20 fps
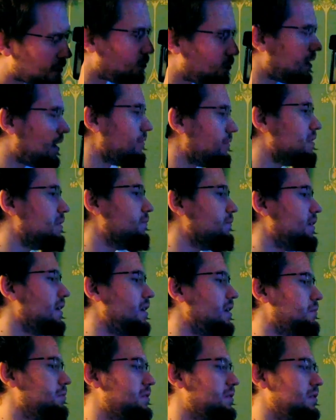we have
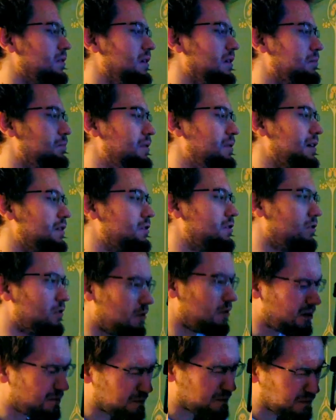developed the
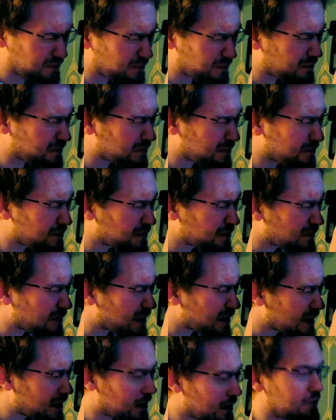pictures.
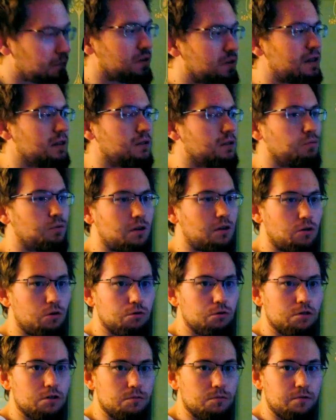But since we're
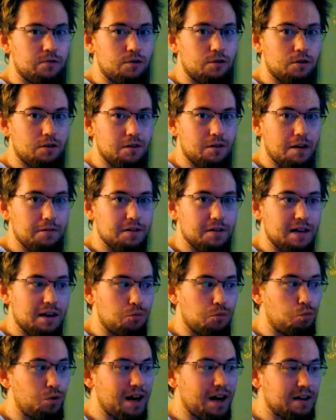also photographing a
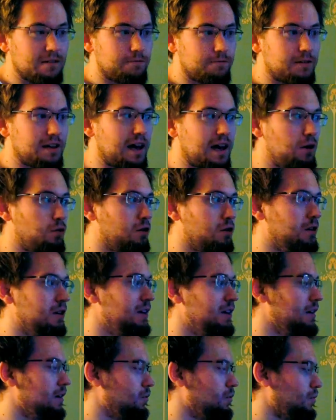white flower,
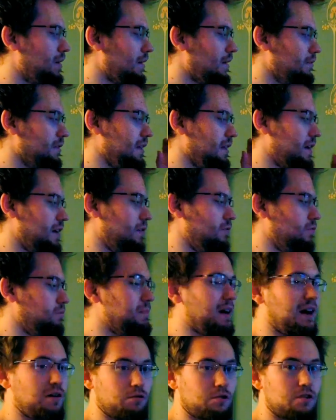we have a lot of
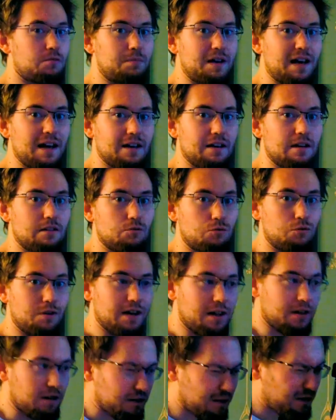bounce back as
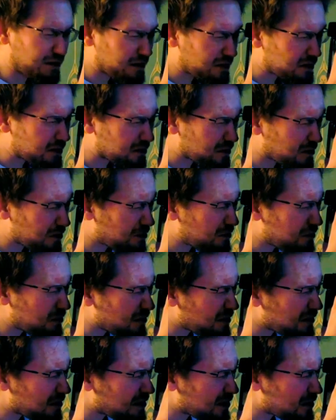well. So
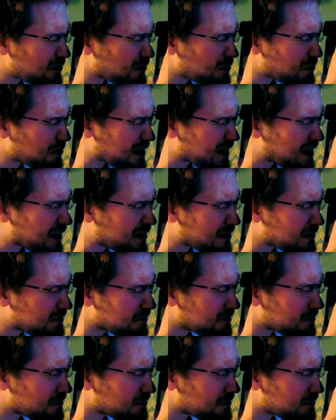we'll see what we get.